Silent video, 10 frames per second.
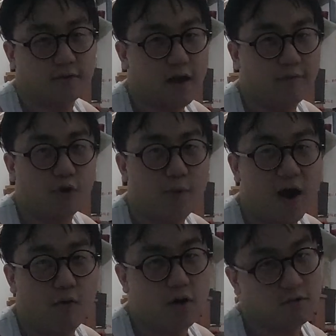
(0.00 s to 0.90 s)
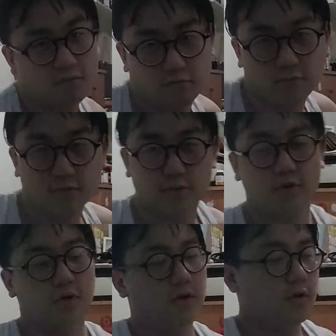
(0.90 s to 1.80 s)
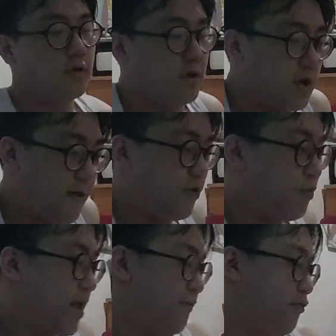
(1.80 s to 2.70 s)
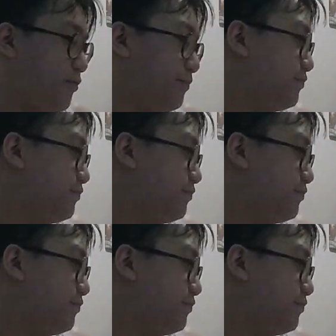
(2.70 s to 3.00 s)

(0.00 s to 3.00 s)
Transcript: I have no power. I have no platform.